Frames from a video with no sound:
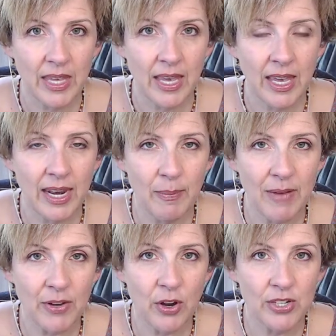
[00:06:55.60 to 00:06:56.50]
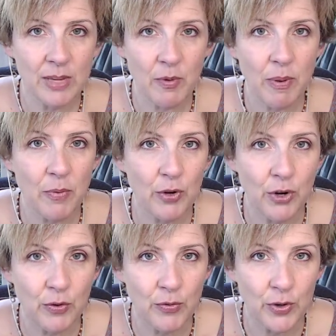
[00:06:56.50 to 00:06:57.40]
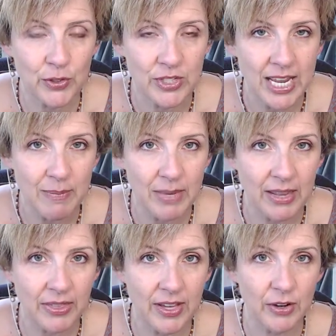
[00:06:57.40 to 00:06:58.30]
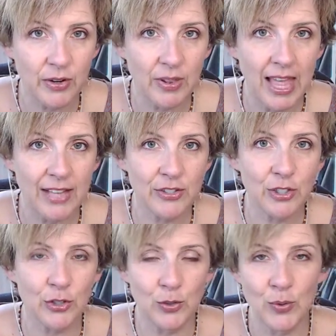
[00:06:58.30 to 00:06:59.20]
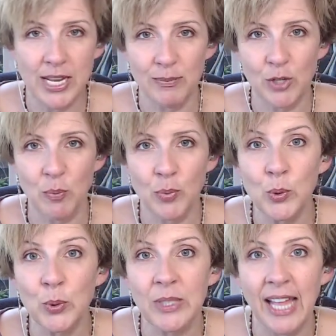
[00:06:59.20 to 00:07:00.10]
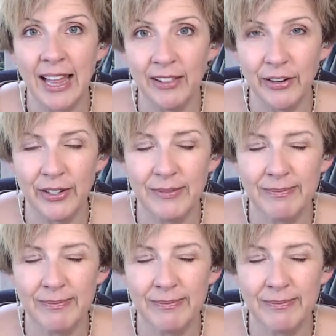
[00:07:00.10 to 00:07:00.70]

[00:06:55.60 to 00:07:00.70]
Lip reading: and I'm having a hard time remembering her first name, but I think her last two names are Poole Heller.